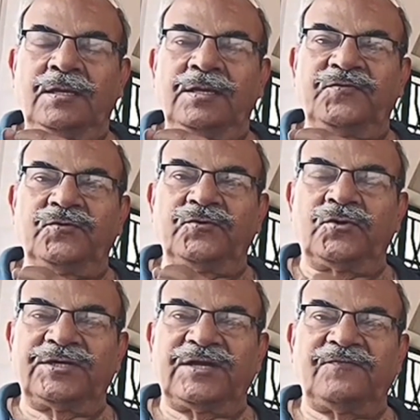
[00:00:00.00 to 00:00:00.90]
If you
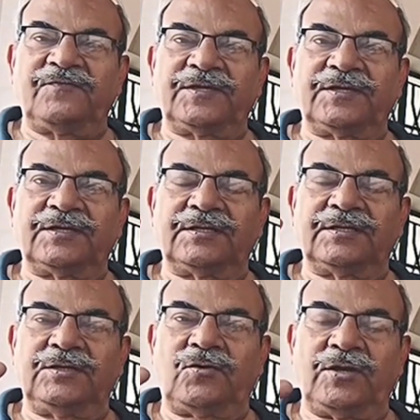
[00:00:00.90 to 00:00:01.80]
don't have
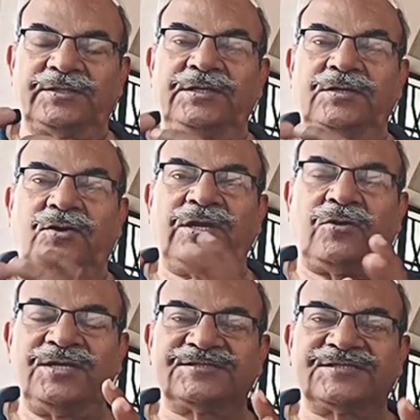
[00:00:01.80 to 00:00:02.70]
the
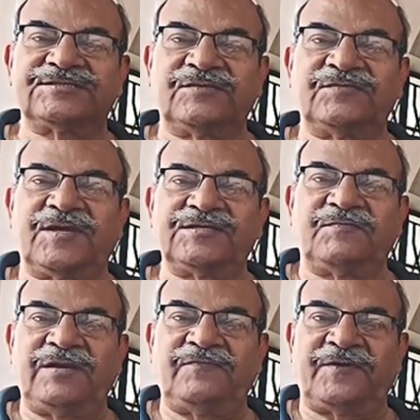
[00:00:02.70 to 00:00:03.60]
oil system has
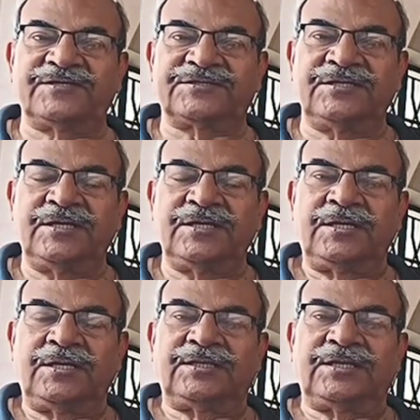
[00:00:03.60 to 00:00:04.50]
malfunctioned,
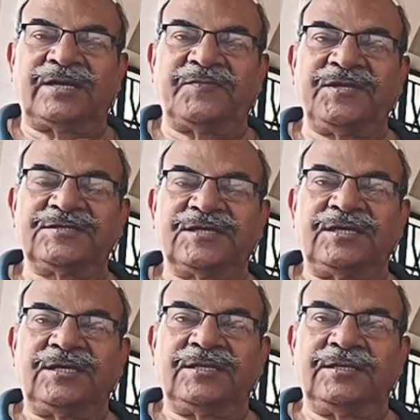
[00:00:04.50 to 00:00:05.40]
that means
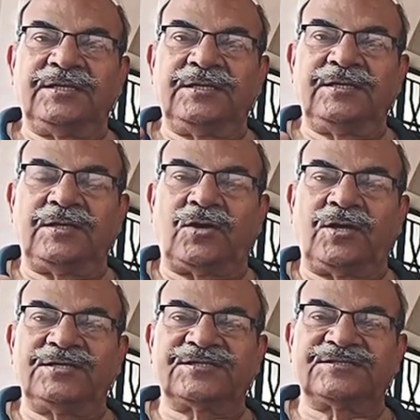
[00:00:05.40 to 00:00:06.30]
the
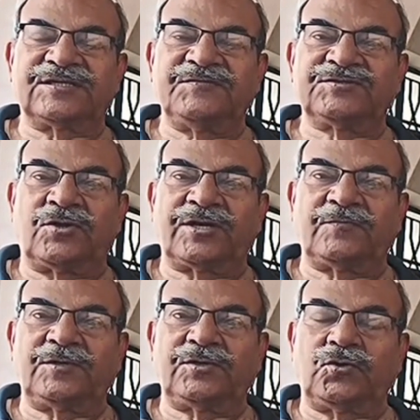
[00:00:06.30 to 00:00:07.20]
oil system is not
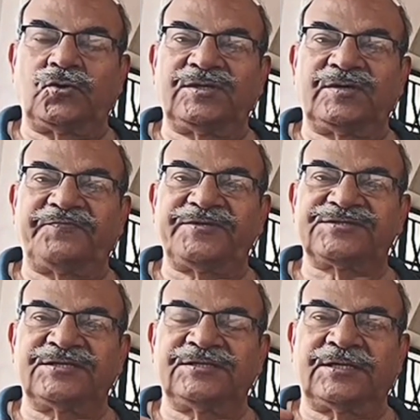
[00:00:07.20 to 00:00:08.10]
able to hold the
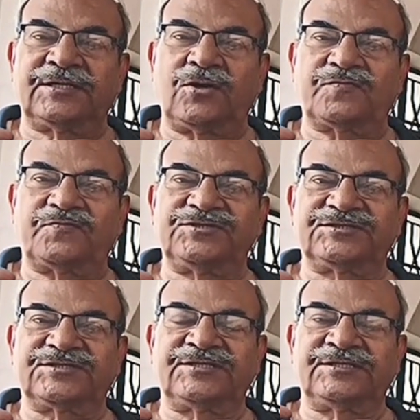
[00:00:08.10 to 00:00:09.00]
piston in that lock
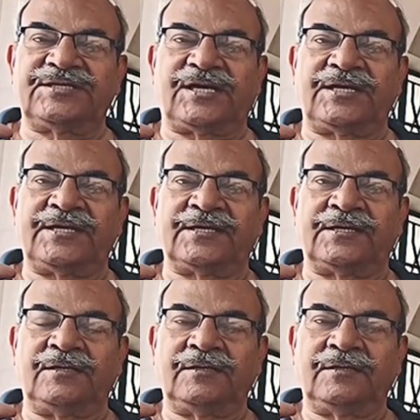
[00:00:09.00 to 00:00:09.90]
position in the high
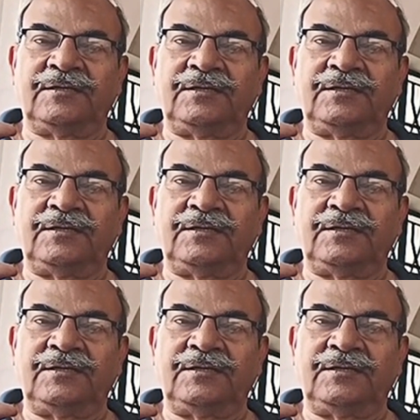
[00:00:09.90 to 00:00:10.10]
angle.